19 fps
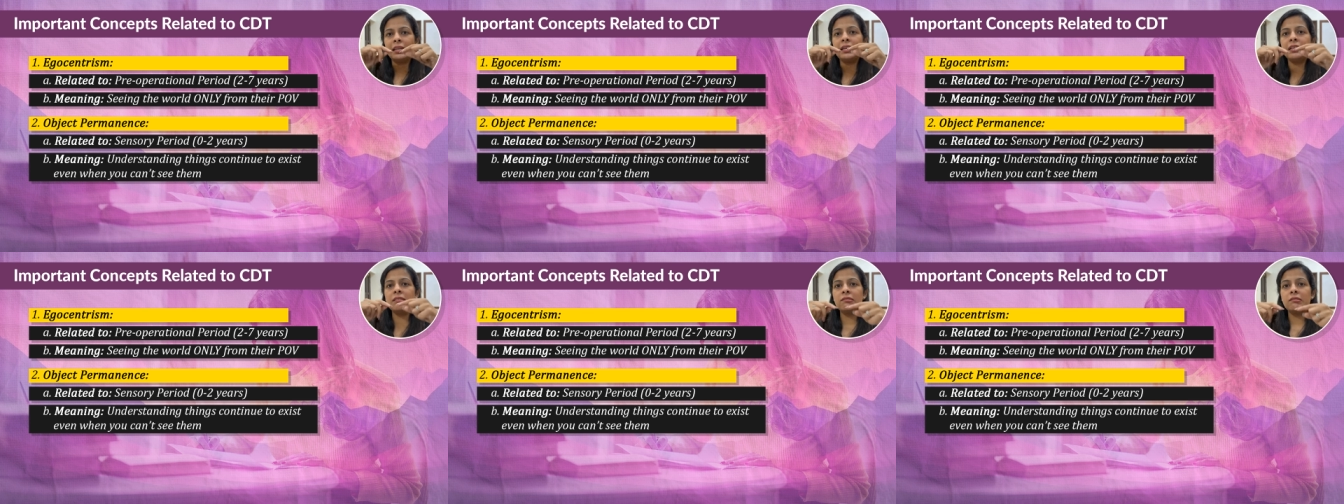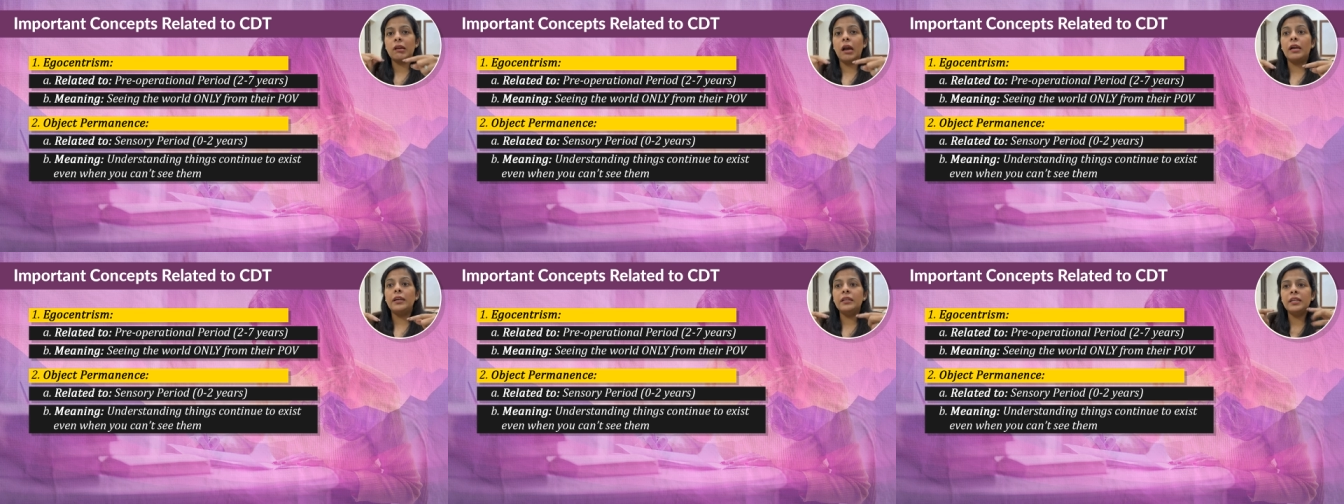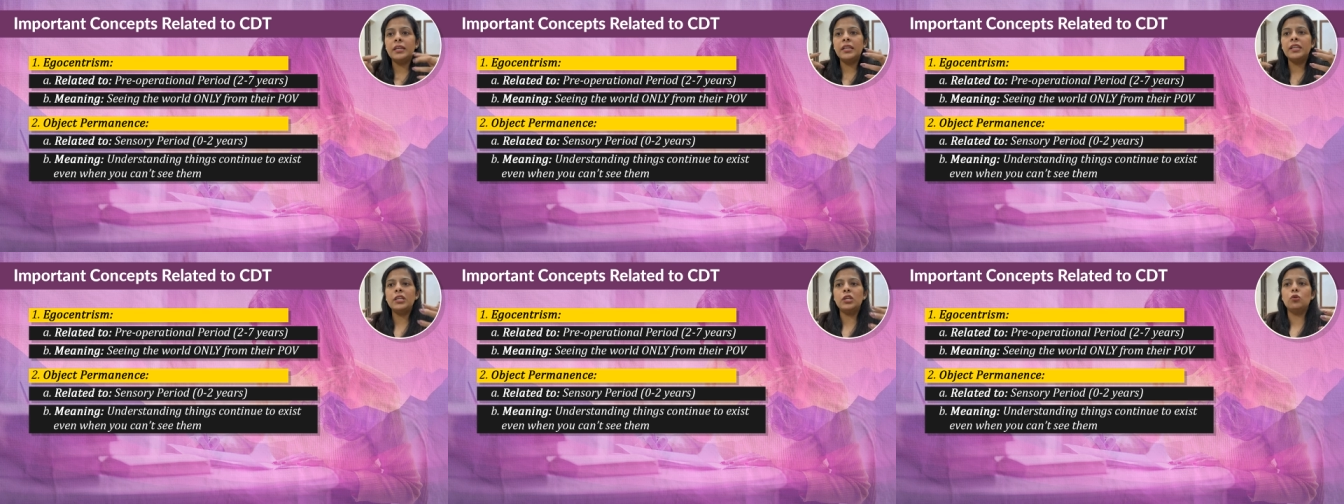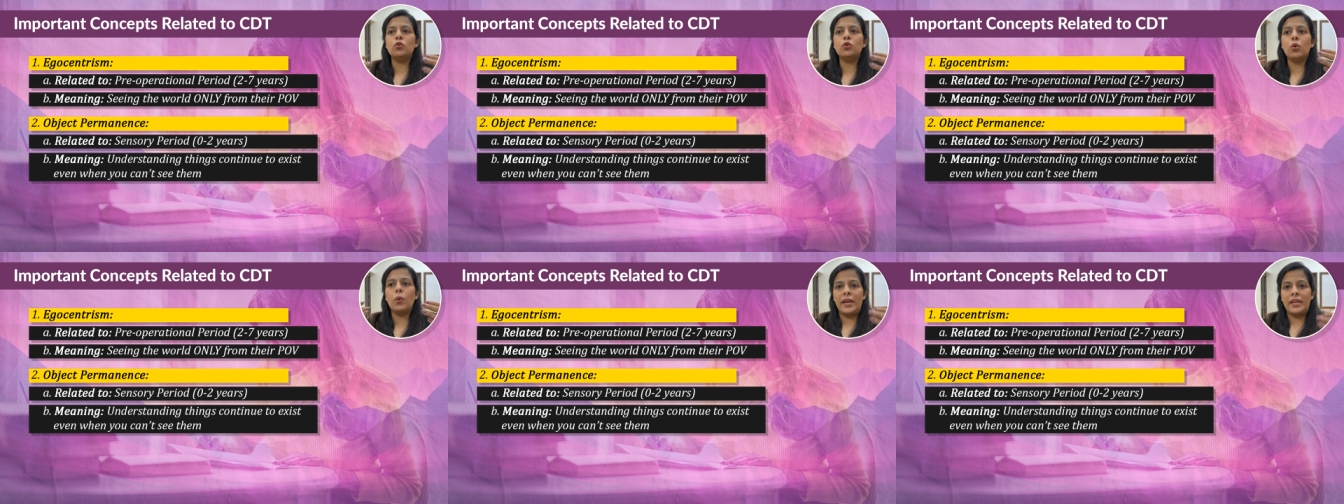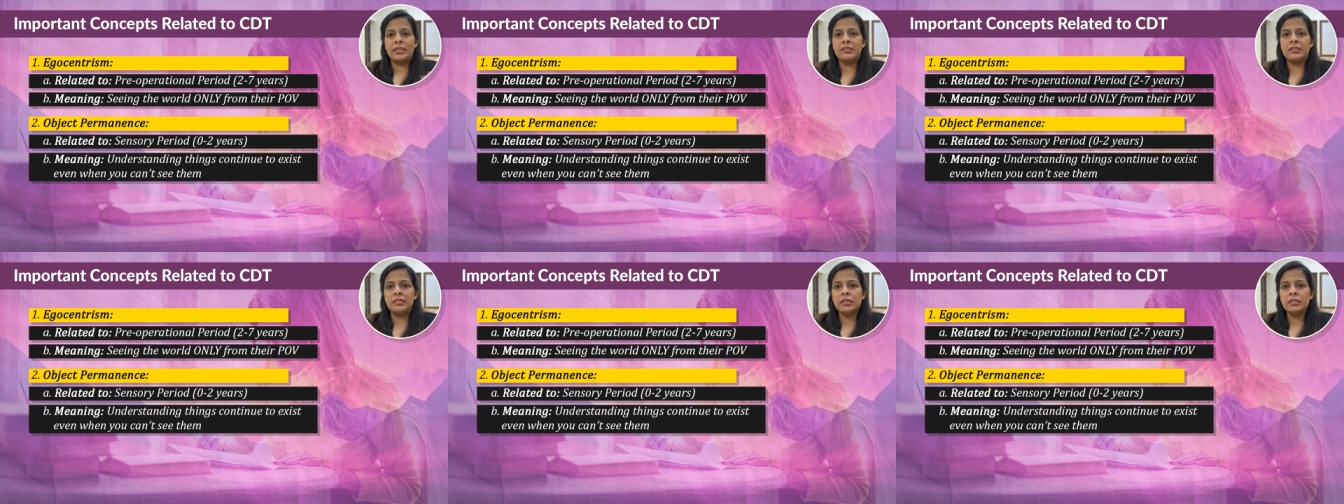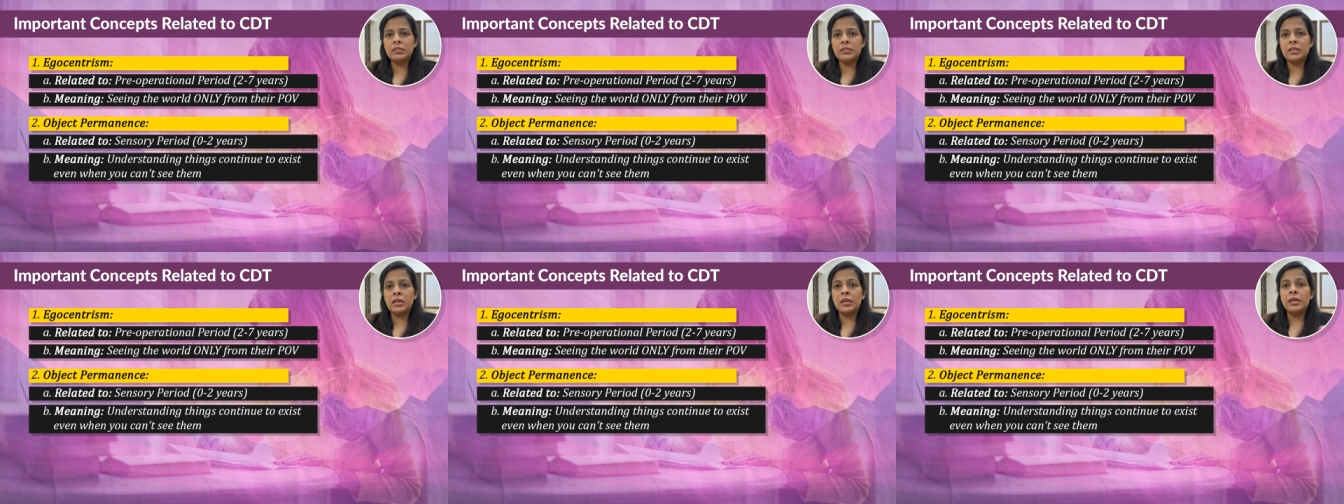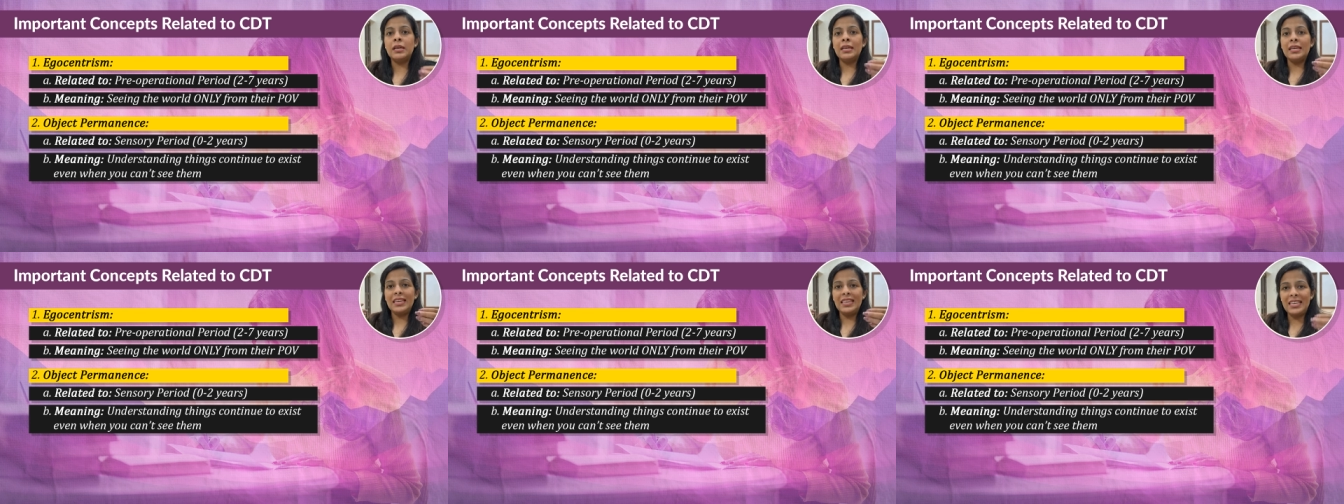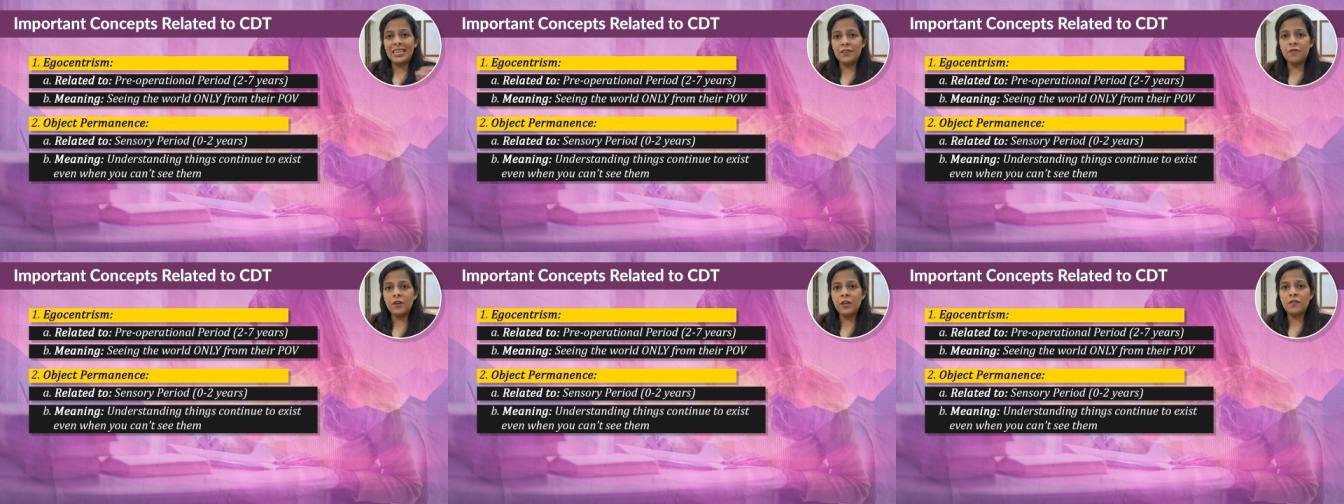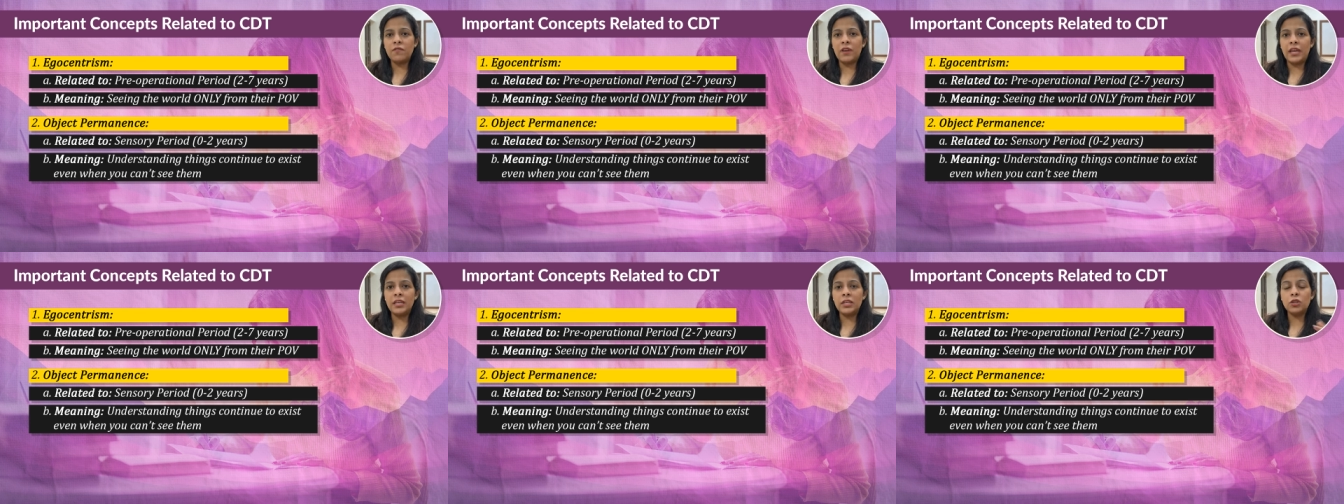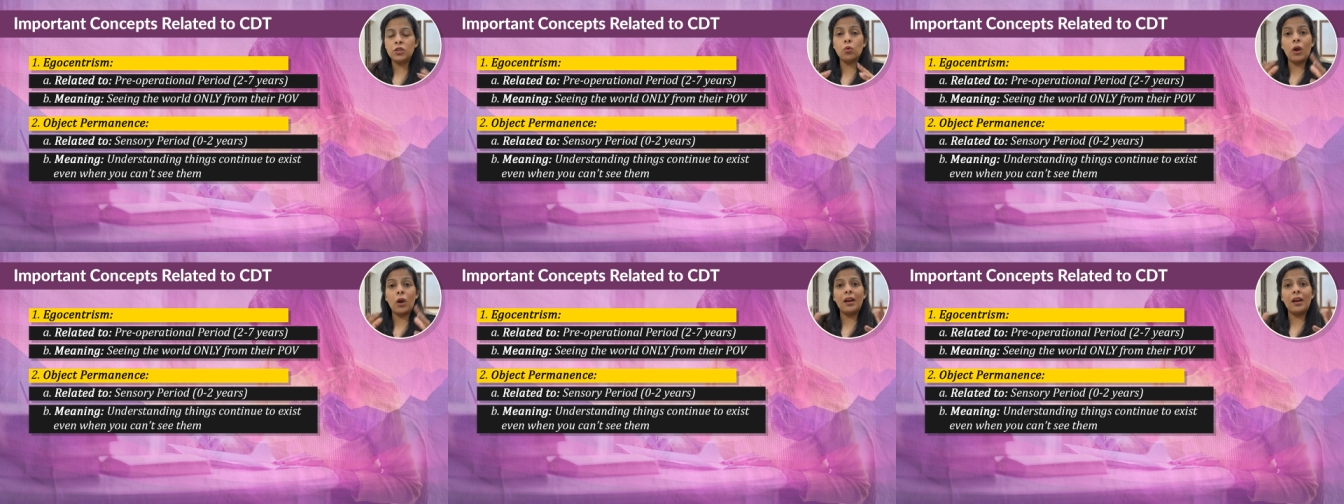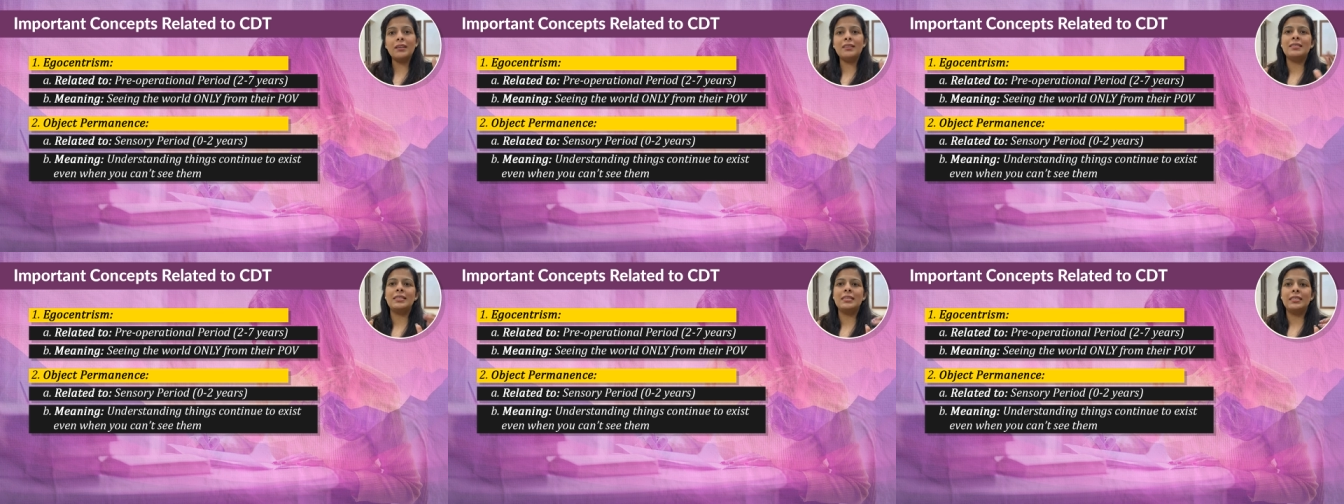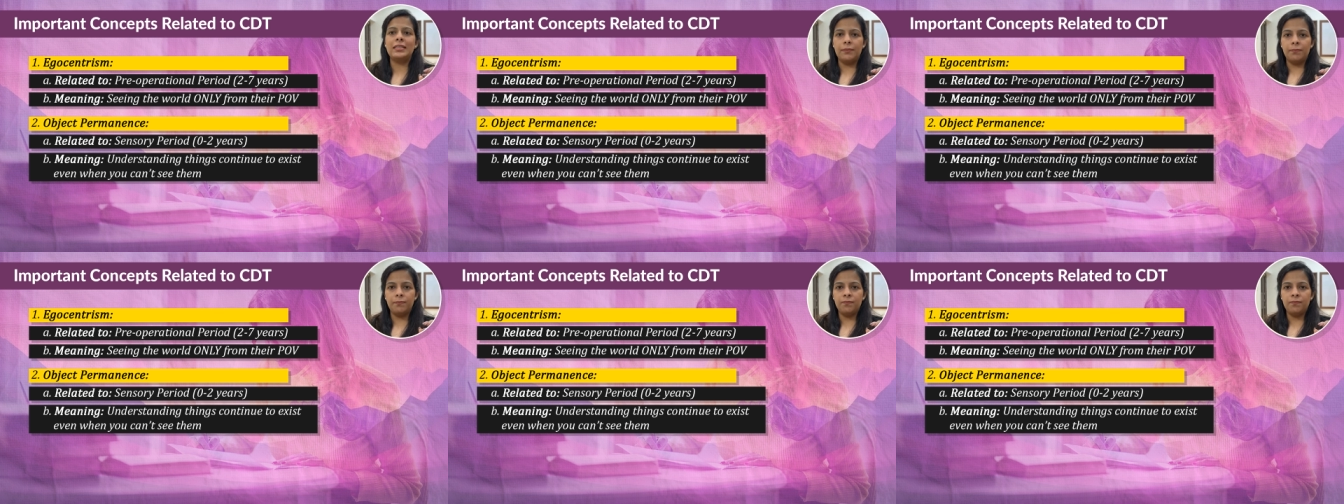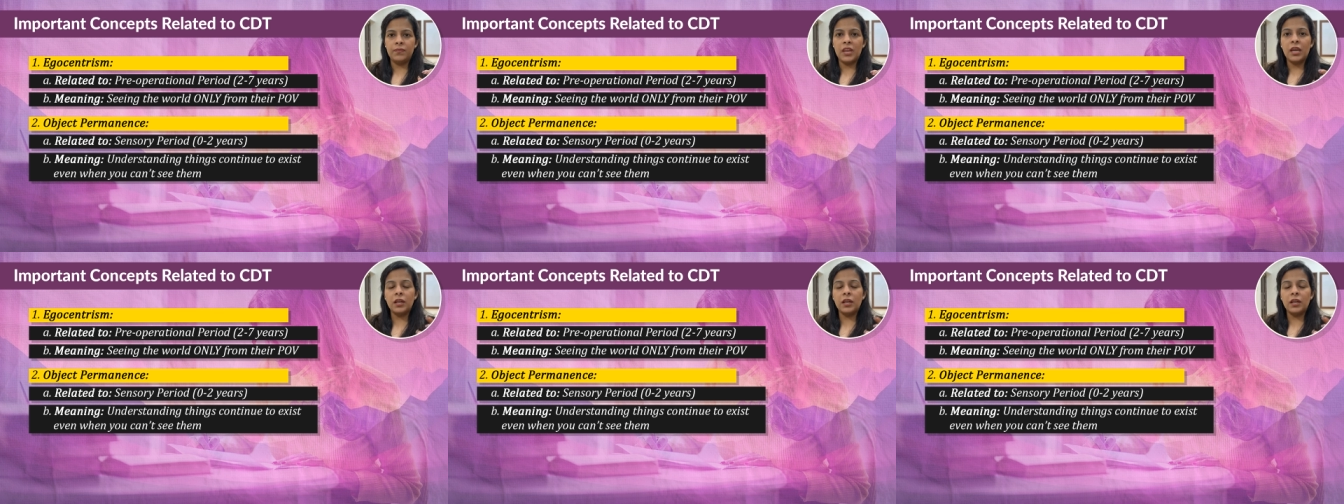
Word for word: things continue to exist even when you can't see them.